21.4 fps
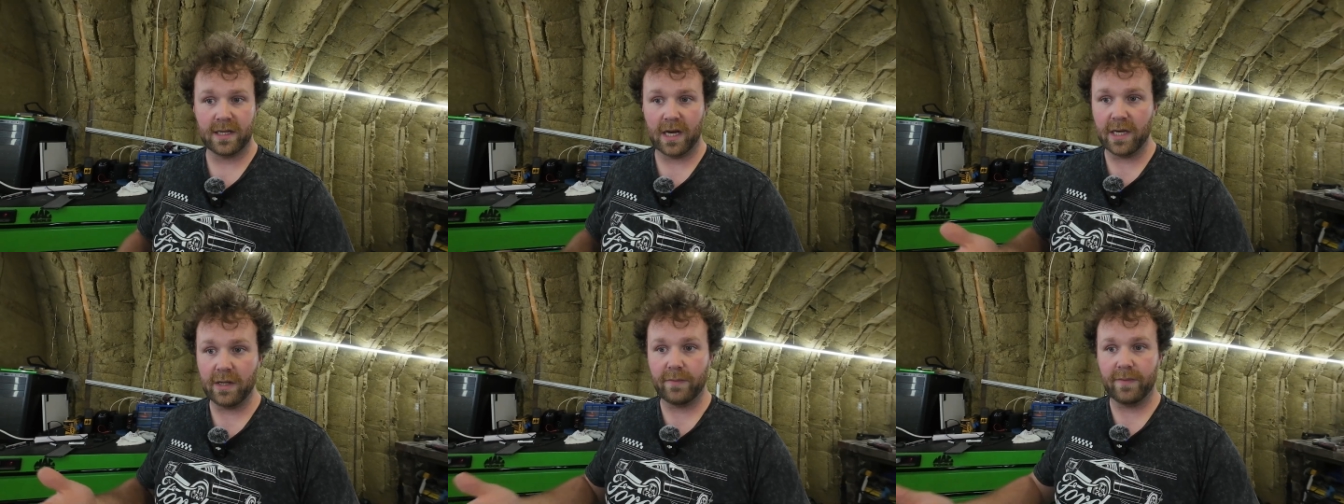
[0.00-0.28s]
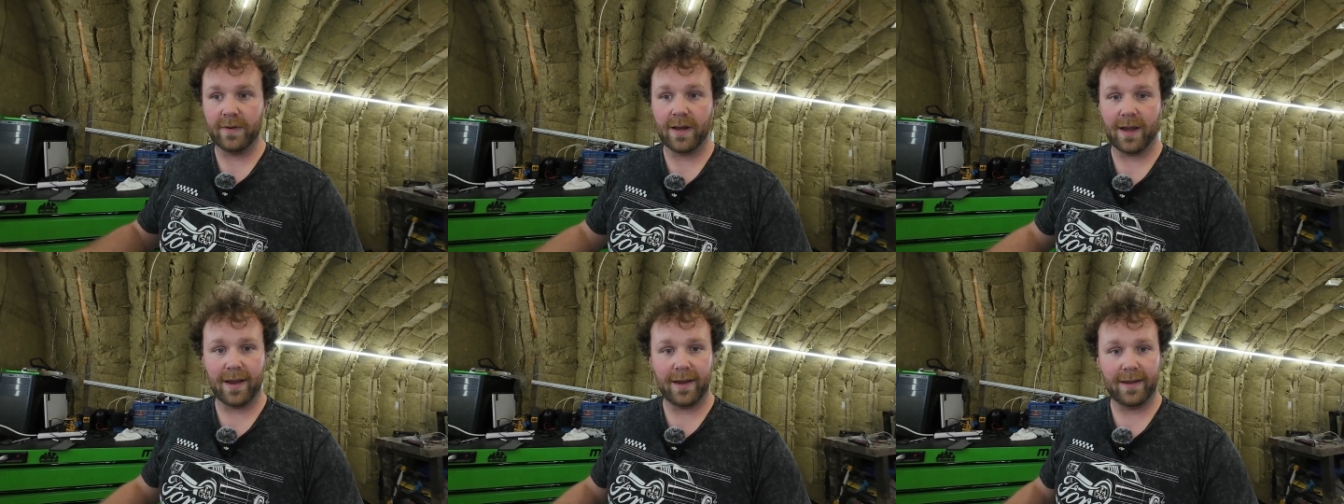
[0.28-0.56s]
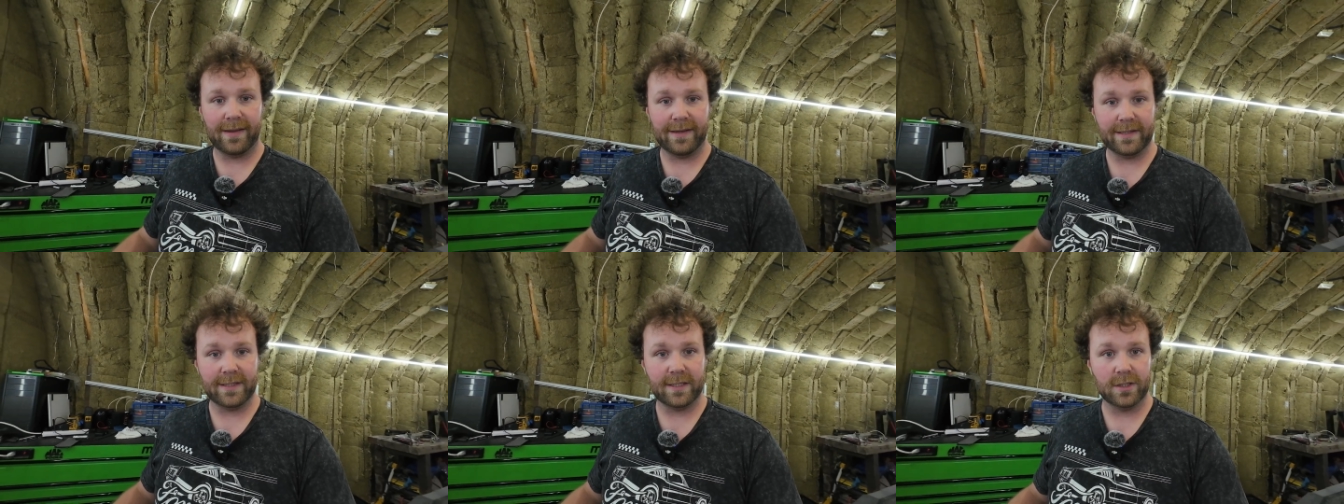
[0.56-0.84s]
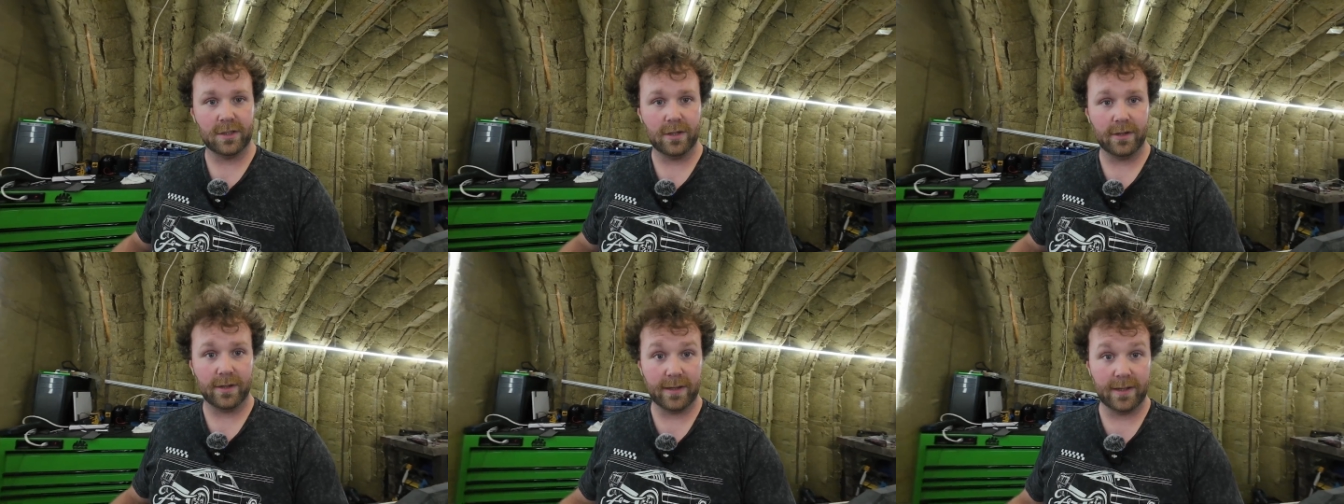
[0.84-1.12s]
the HVIL
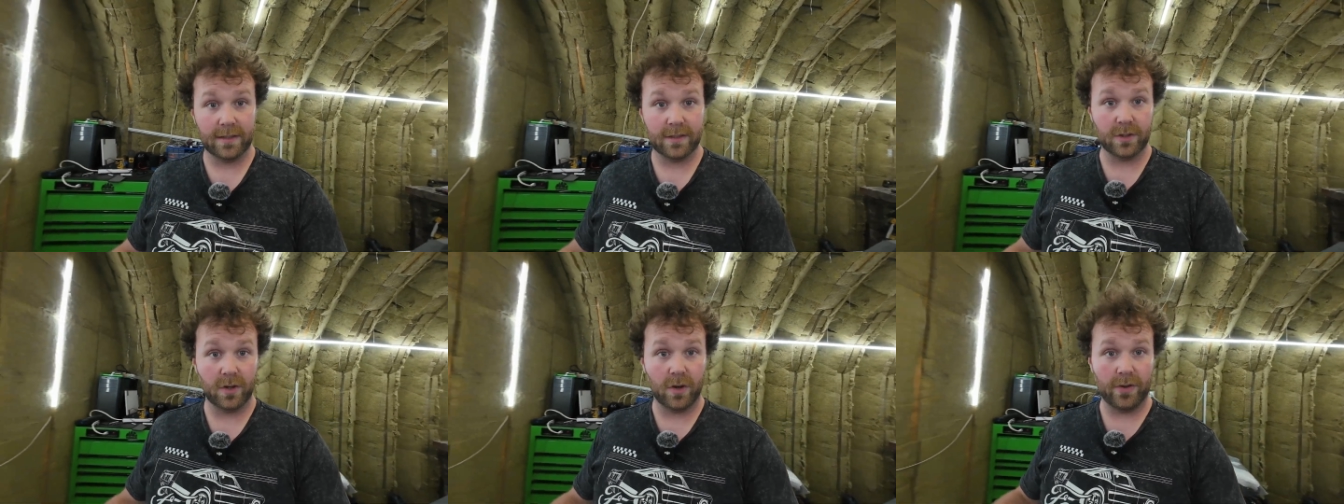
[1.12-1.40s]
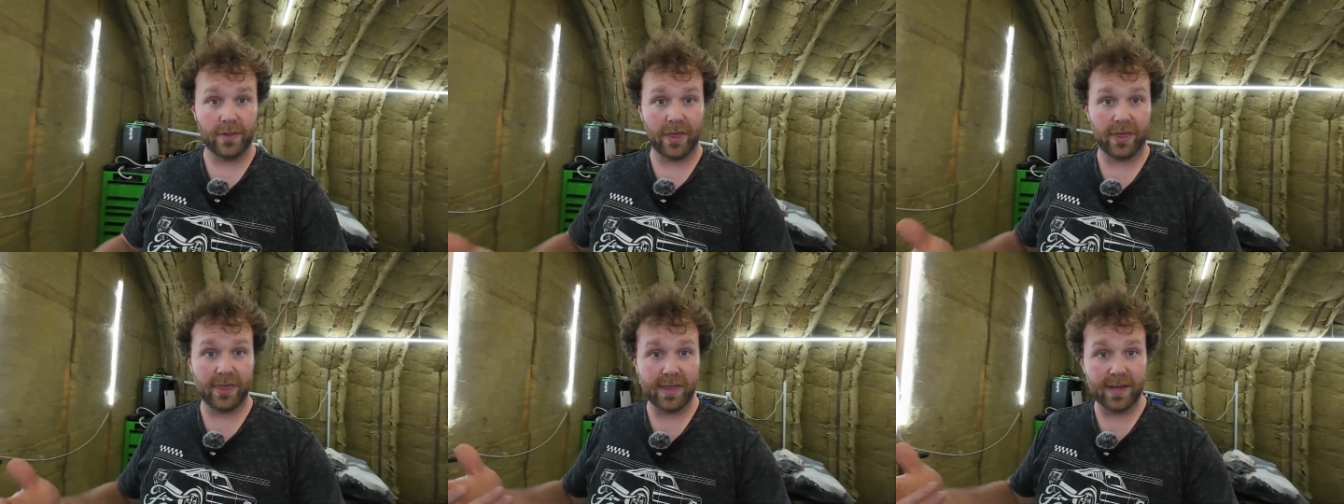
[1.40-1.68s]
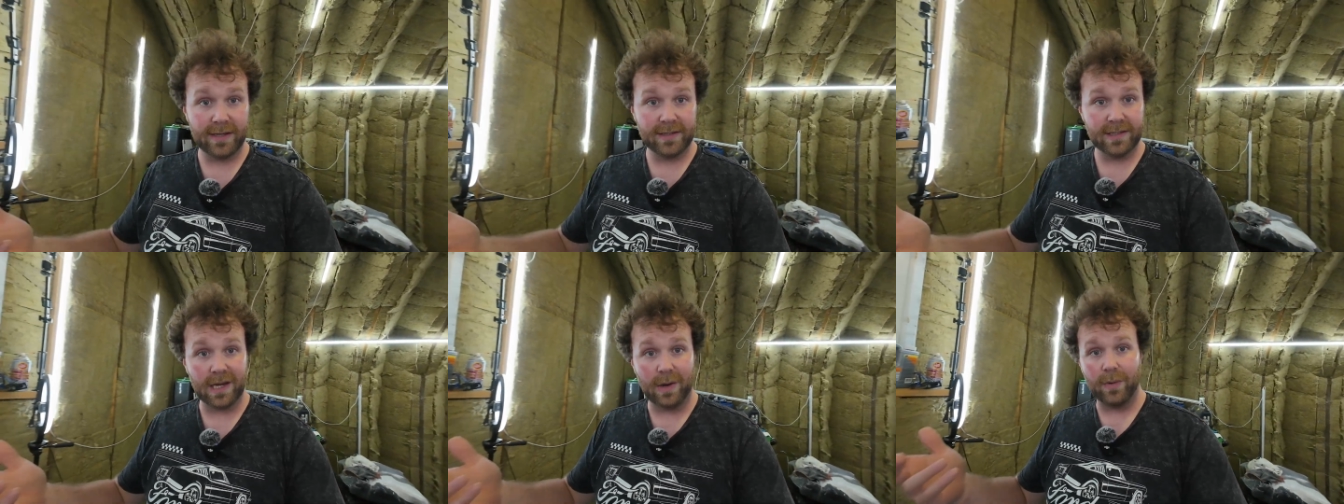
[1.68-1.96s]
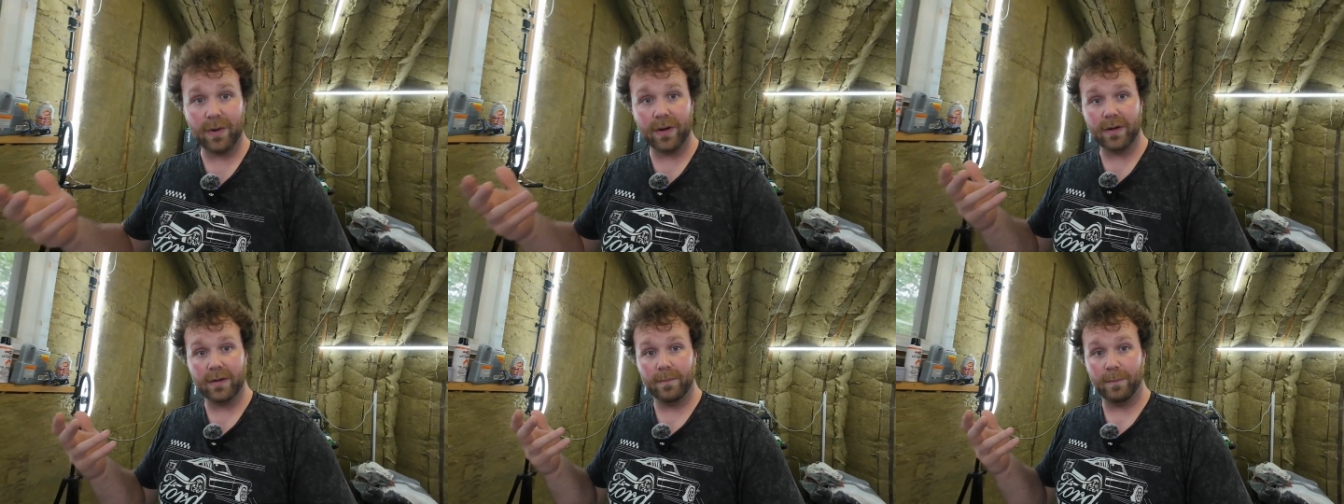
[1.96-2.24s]
circuits, all the things
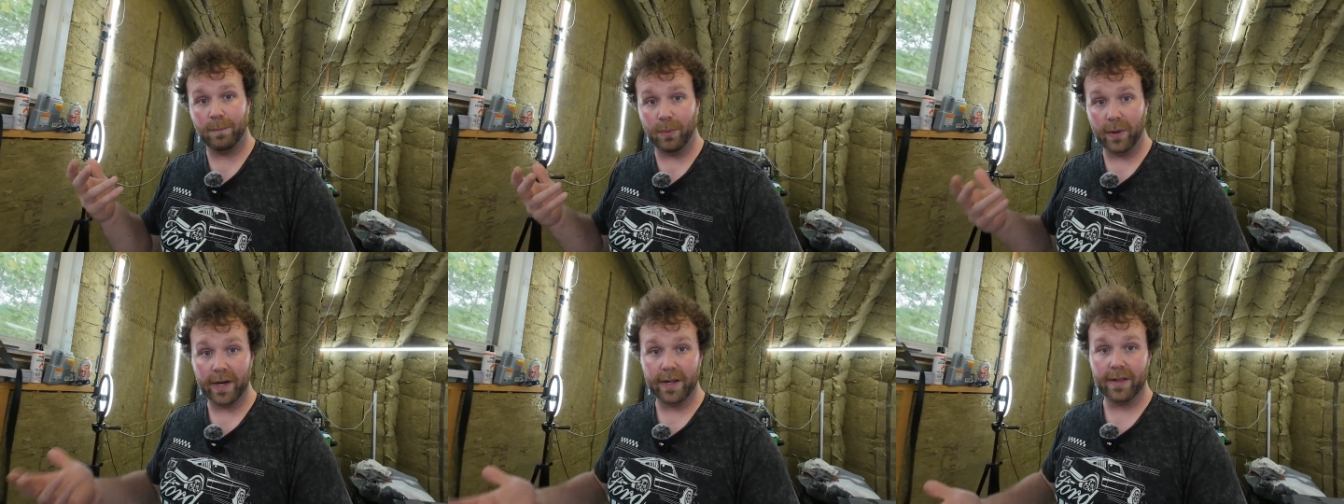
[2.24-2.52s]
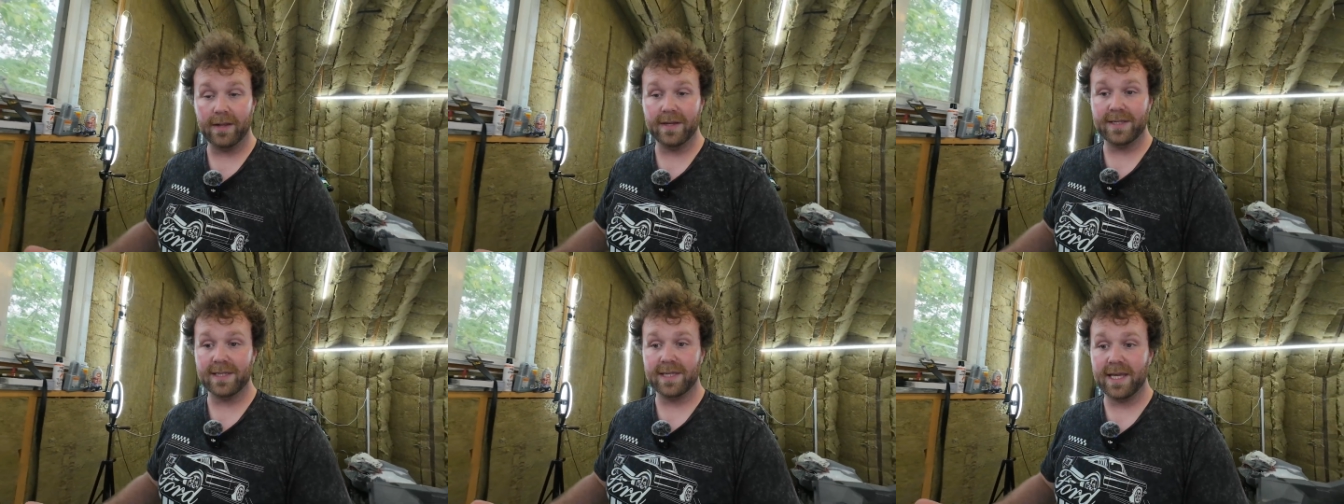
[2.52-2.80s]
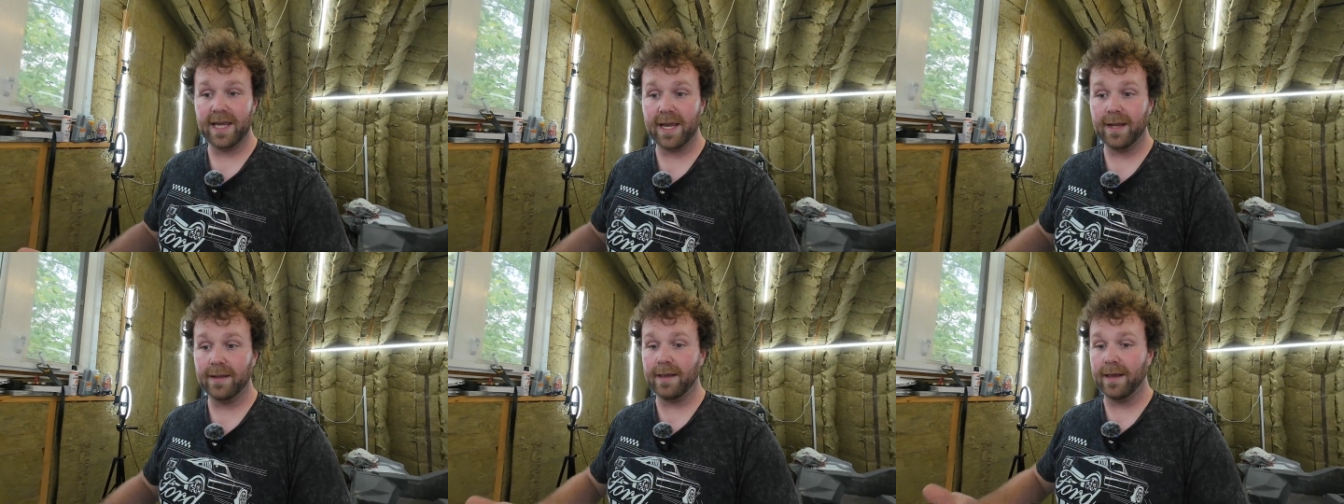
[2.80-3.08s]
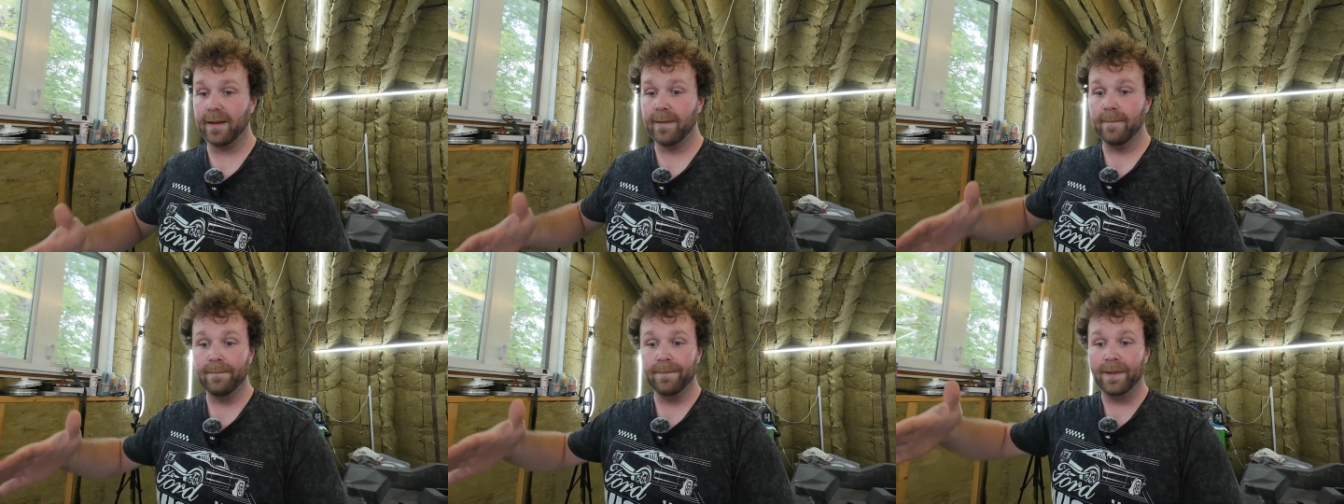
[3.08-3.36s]
that would brick this thing,
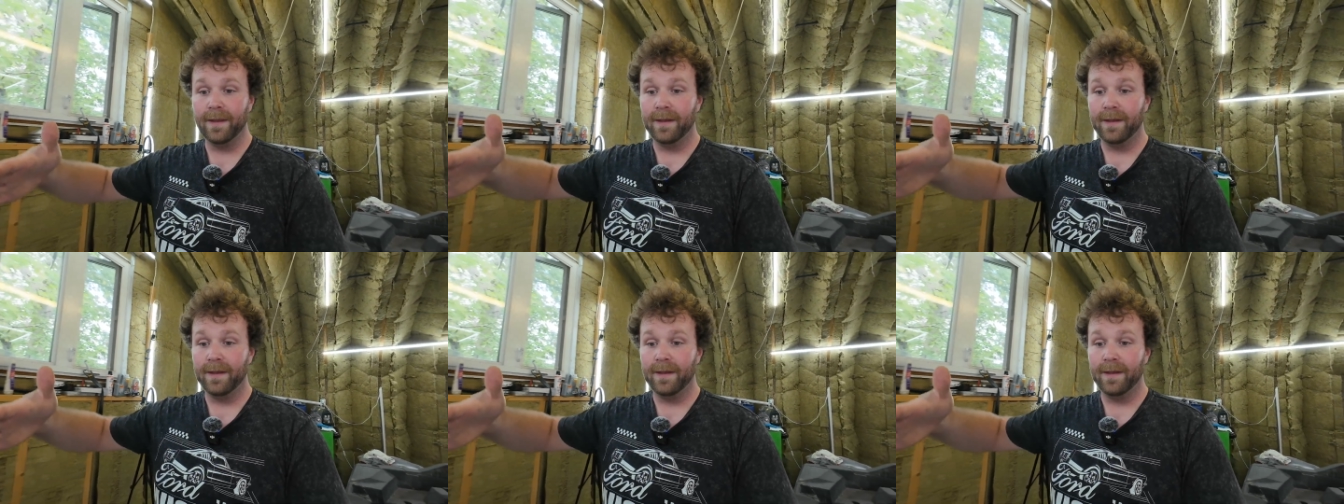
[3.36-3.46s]
like